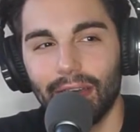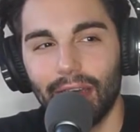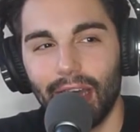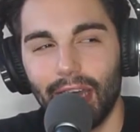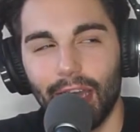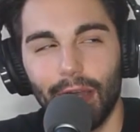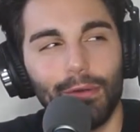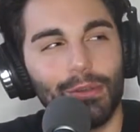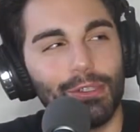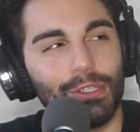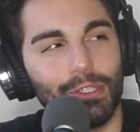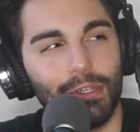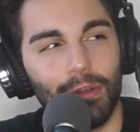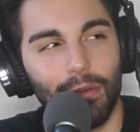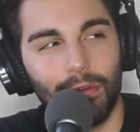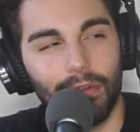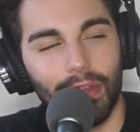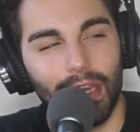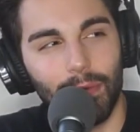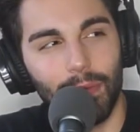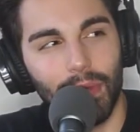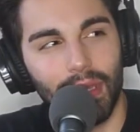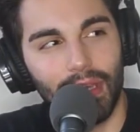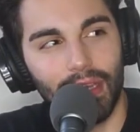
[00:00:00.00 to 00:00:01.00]
I always joke,
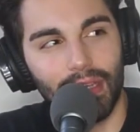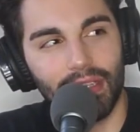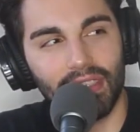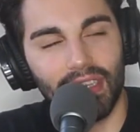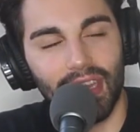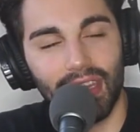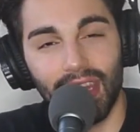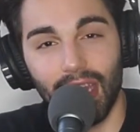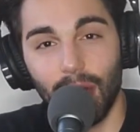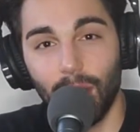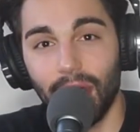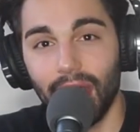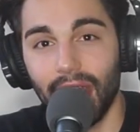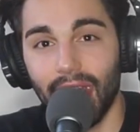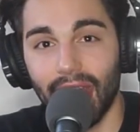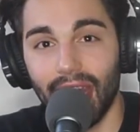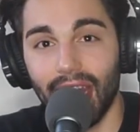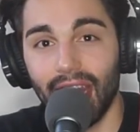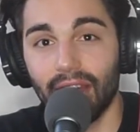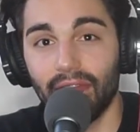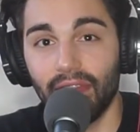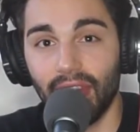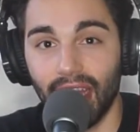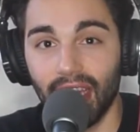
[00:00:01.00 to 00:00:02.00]
like, it's not that we
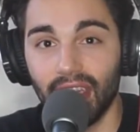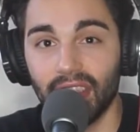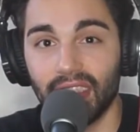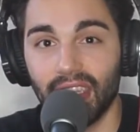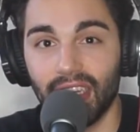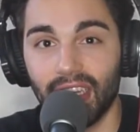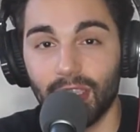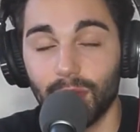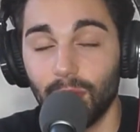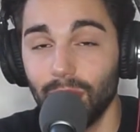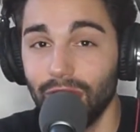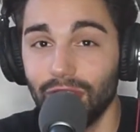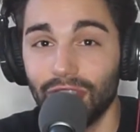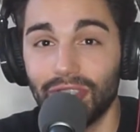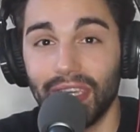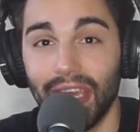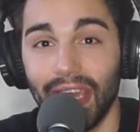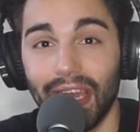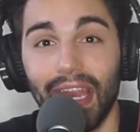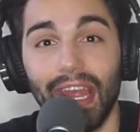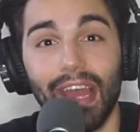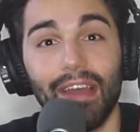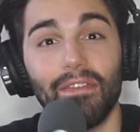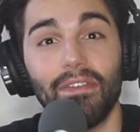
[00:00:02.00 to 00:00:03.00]
can't have nice things. We just
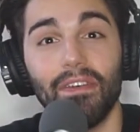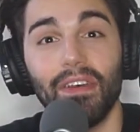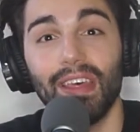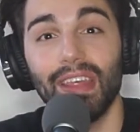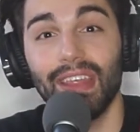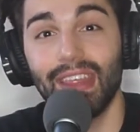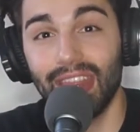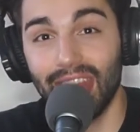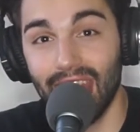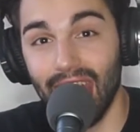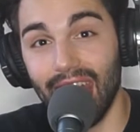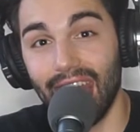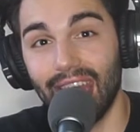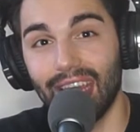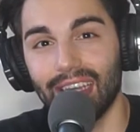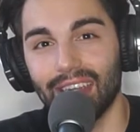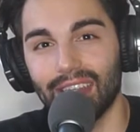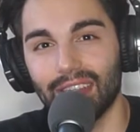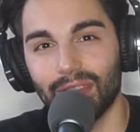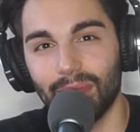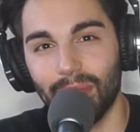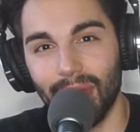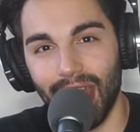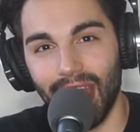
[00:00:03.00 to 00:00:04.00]
can't have
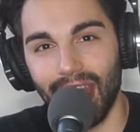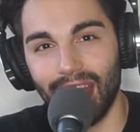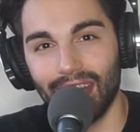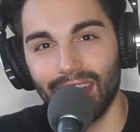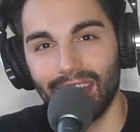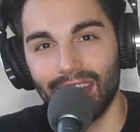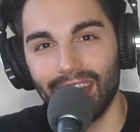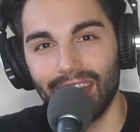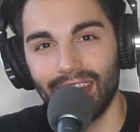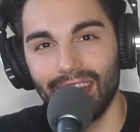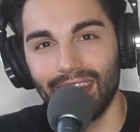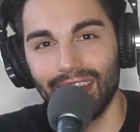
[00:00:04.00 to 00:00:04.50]
things, man.